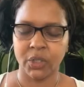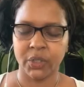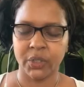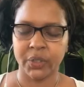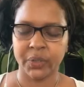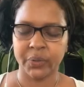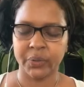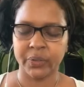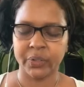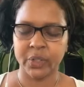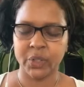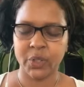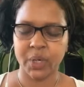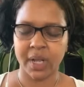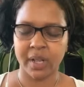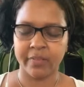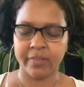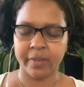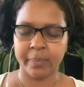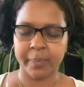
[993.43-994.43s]
you're going to
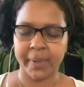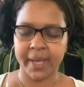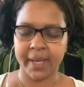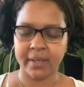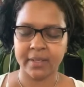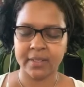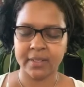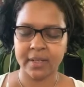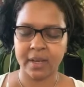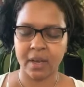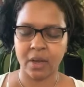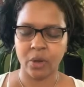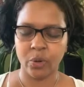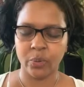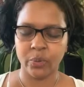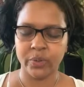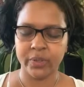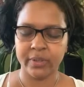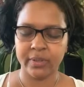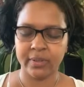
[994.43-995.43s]
travel back
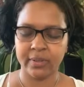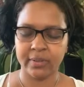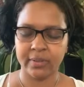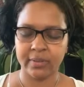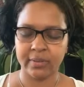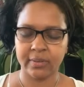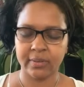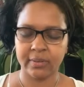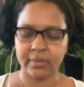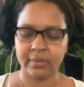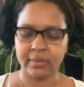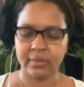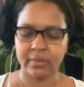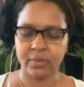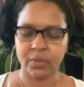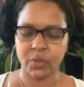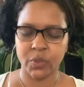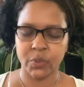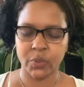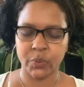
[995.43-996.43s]
down
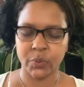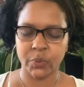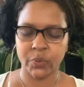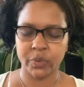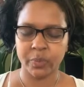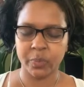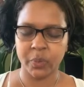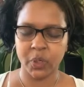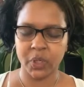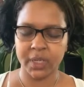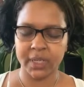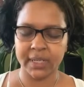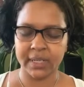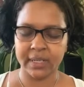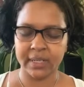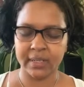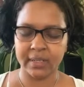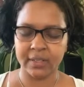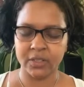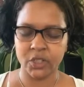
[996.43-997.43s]
through the
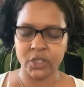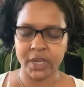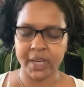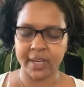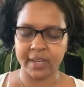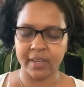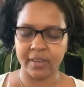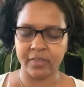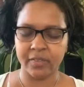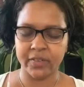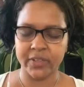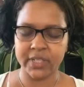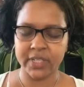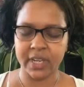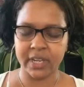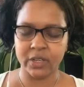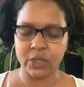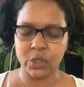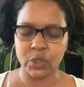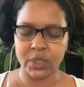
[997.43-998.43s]
body, checking for
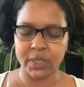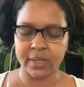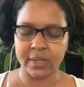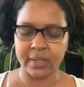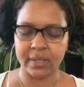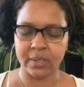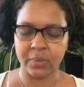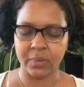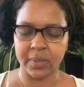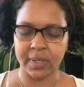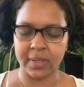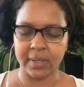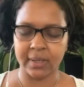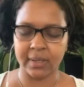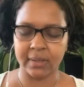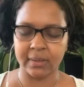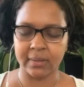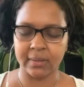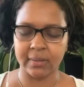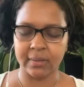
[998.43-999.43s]
tension
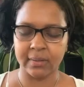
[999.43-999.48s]
anywhere.